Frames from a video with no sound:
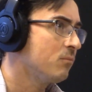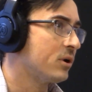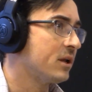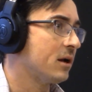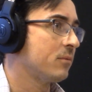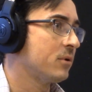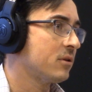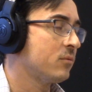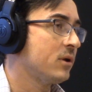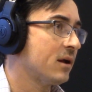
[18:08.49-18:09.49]
But yeah, I mean, I
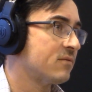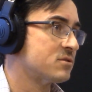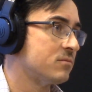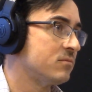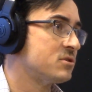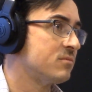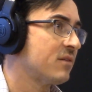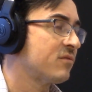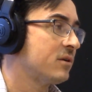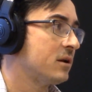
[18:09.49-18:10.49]
think we have some
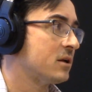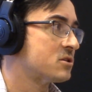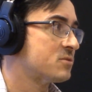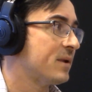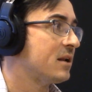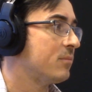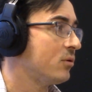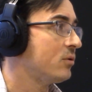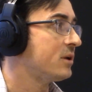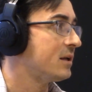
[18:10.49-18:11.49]
definite
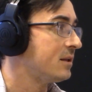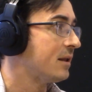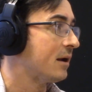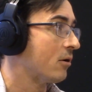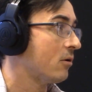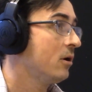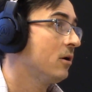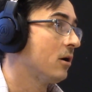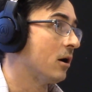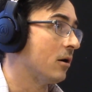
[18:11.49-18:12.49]
expandability in there.
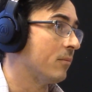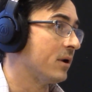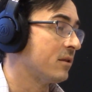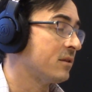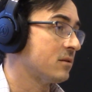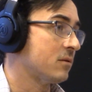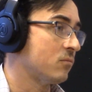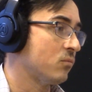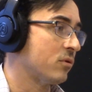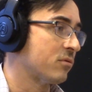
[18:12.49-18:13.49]
And I think that
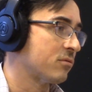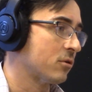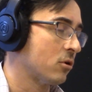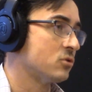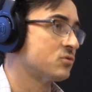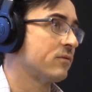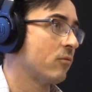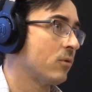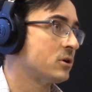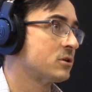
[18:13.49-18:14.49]
with the Carls
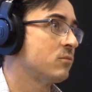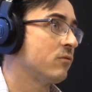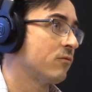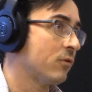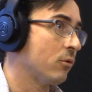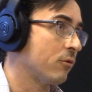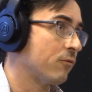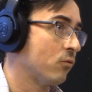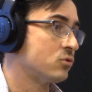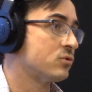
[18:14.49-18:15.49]
River project moving forward,
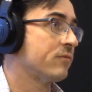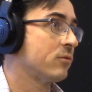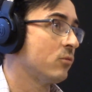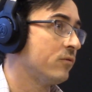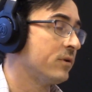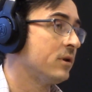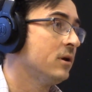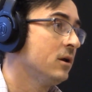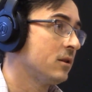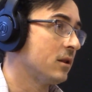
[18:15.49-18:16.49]
Forge River moving,
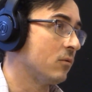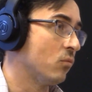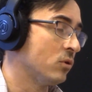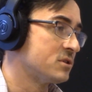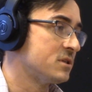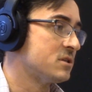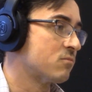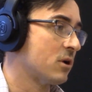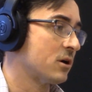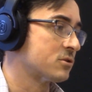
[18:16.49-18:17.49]
that once these
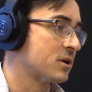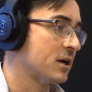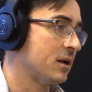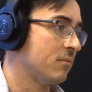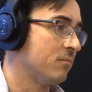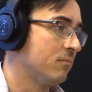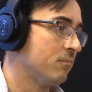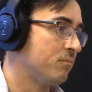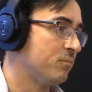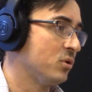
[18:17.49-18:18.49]
projects are kind of
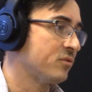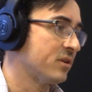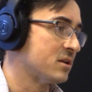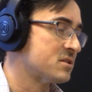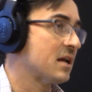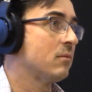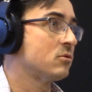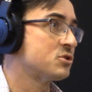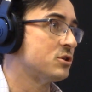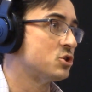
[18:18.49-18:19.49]
built and
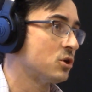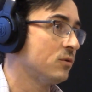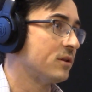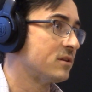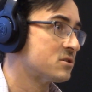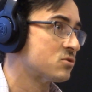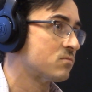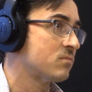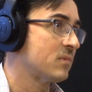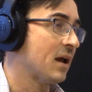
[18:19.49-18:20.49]
established and show that this
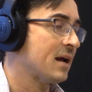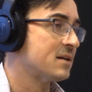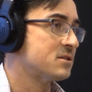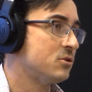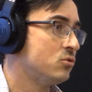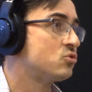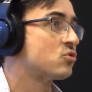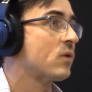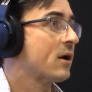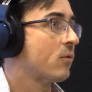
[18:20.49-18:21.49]
has a new
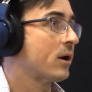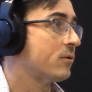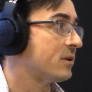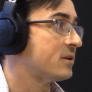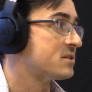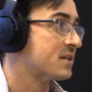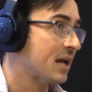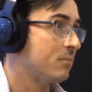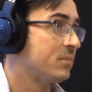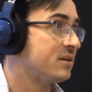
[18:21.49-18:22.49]
track record, that this
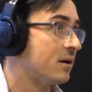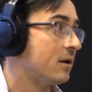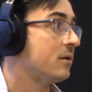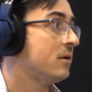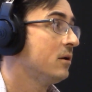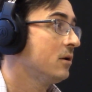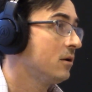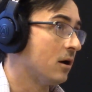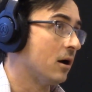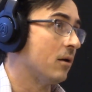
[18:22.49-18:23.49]
can be done,
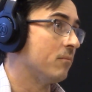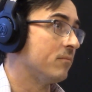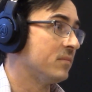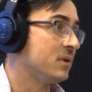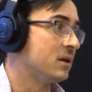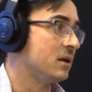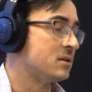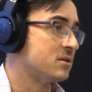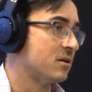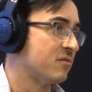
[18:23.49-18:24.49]

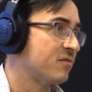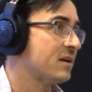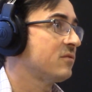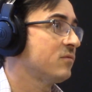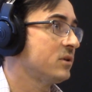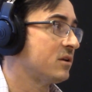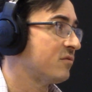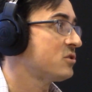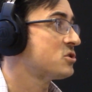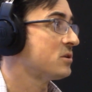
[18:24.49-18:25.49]
it's done effectively and
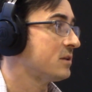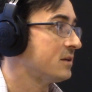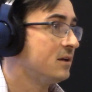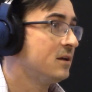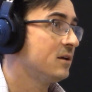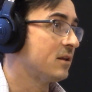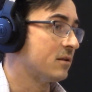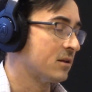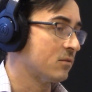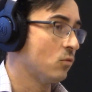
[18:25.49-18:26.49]
efficiently,
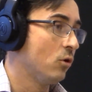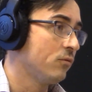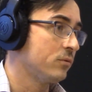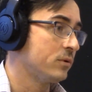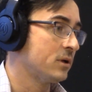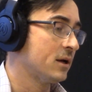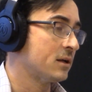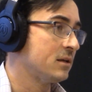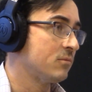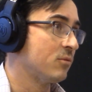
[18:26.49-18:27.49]
that hopefully we can kind
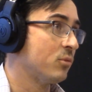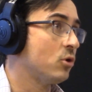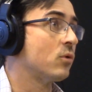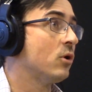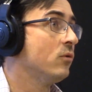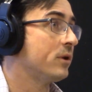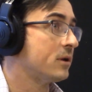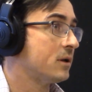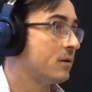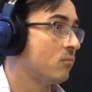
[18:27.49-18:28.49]
of keep the ball rolling
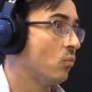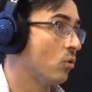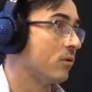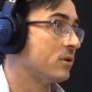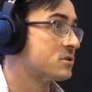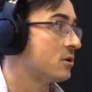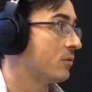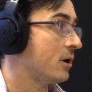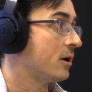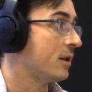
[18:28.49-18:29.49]
and get more of this
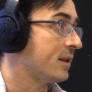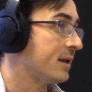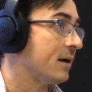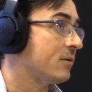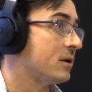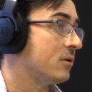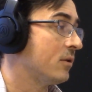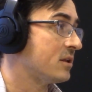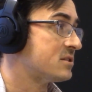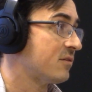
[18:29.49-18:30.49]
going on in the county. I know
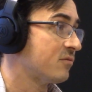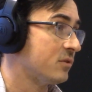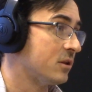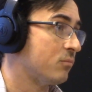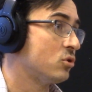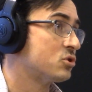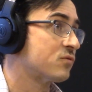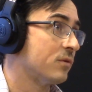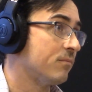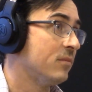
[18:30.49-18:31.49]
that's definitely the push
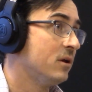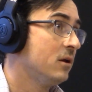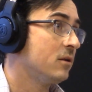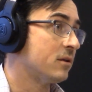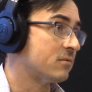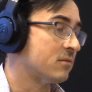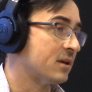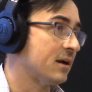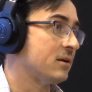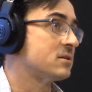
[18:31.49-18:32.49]
from the
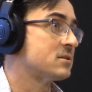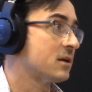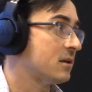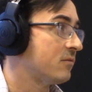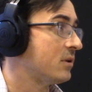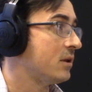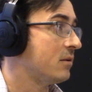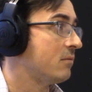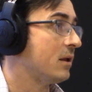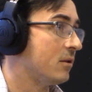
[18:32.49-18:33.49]
county executive
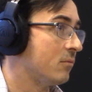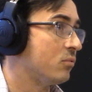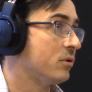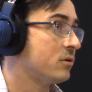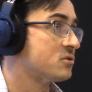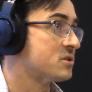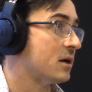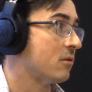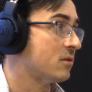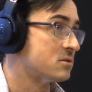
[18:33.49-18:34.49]
and the political
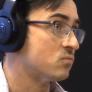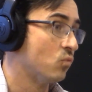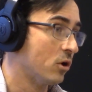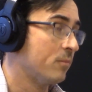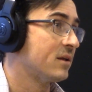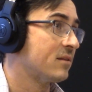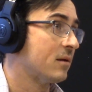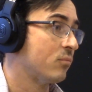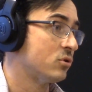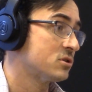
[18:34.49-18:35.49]
side of things want to make
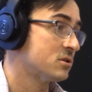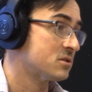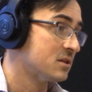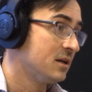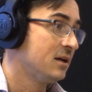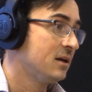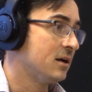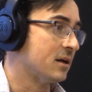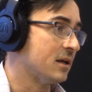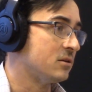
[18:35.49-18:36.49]
that push because,
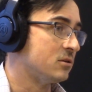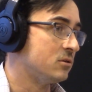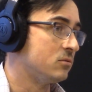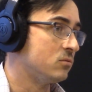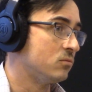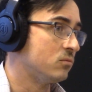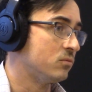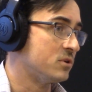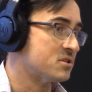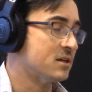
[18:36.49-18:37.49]
again,
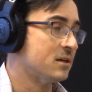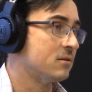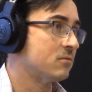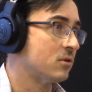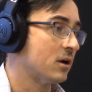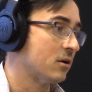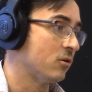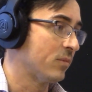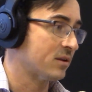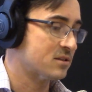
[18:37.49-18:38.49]
we see it, kind of
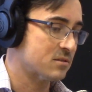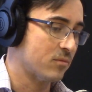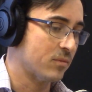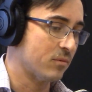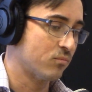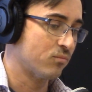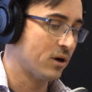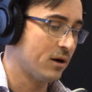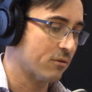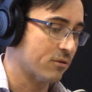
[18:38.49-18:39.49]
going back to some of my
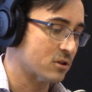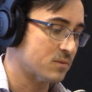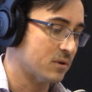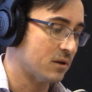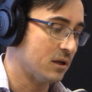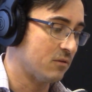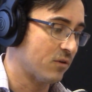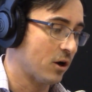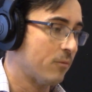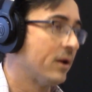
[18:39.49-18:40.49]
prior thoughts, but
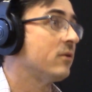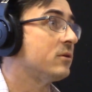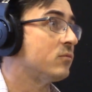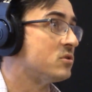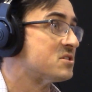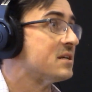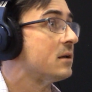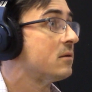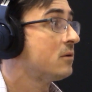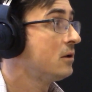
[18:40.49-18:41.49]
environmentally we see
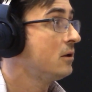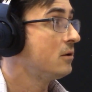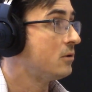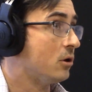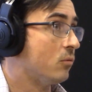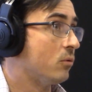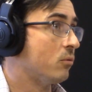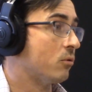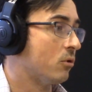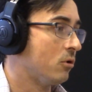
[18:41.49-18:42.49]
it.
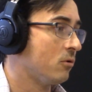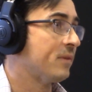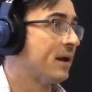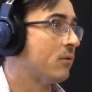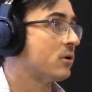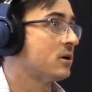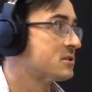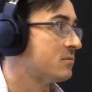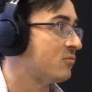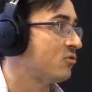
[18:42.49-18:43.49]
We're all now
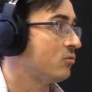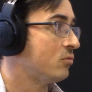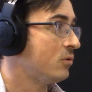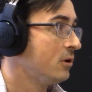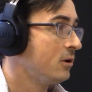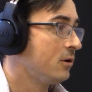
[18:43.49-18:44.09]
accustomed to,